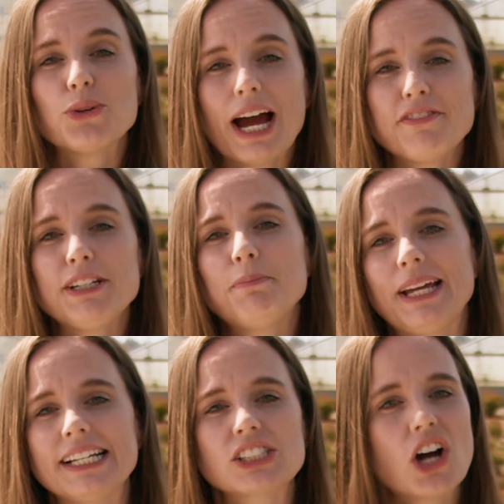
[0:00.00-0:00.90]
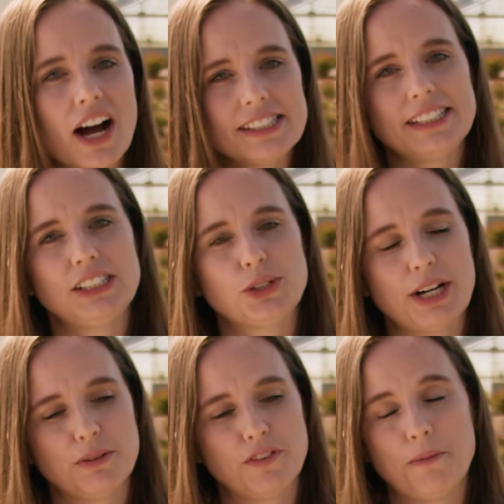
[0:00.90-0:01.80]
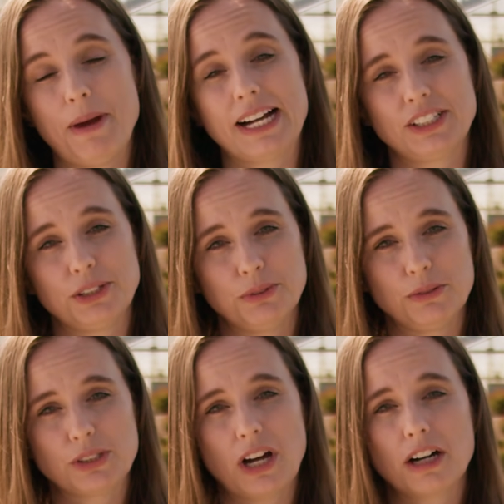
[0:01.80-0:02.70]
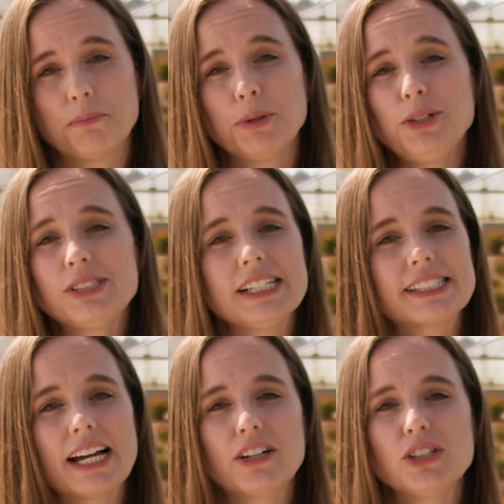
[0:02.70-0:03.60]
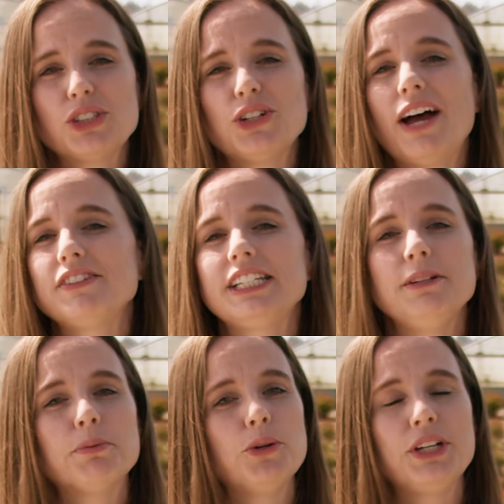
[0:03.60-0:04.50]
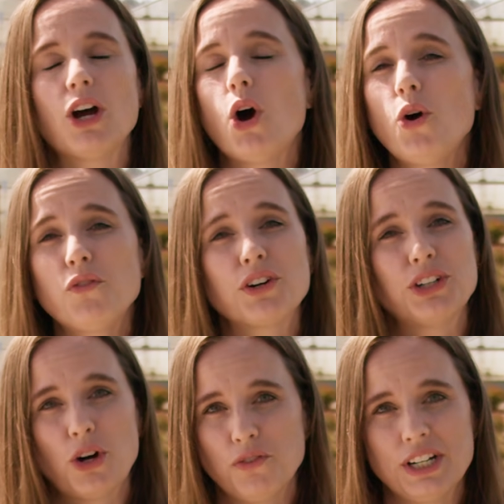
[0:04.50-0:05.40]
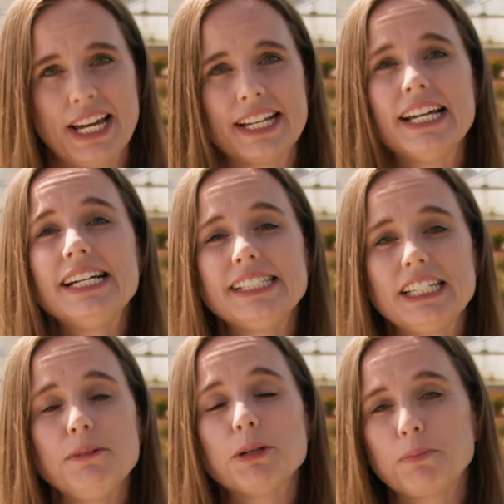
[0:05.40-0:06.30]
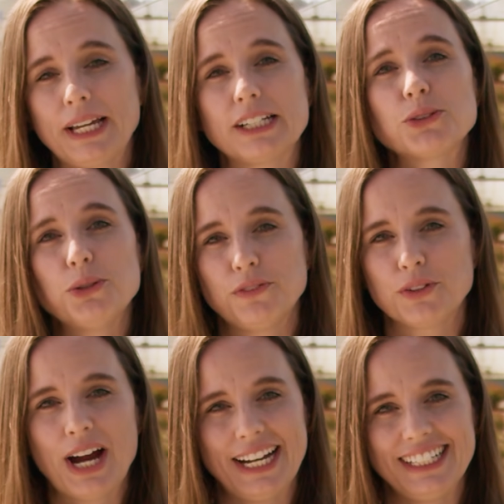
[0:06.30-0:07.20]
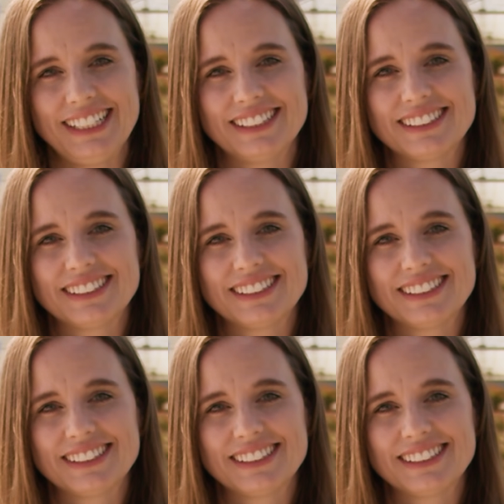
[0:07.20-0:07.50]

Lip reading: grafted plants constantly try to revert back to their rootstock, producing suckers you'll have to keep pruning over and over again to keep your plant true to variety.